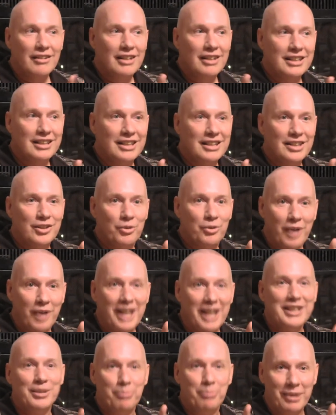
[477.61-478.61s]
This is
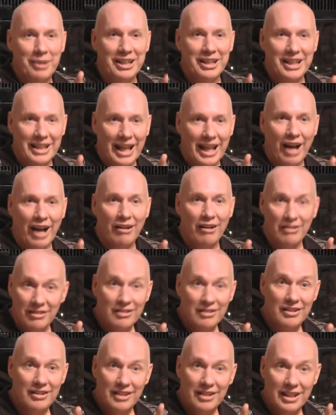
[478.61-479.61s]
Christ speaking now.
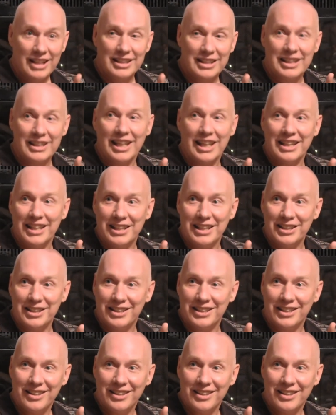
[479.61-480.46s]
Let's get this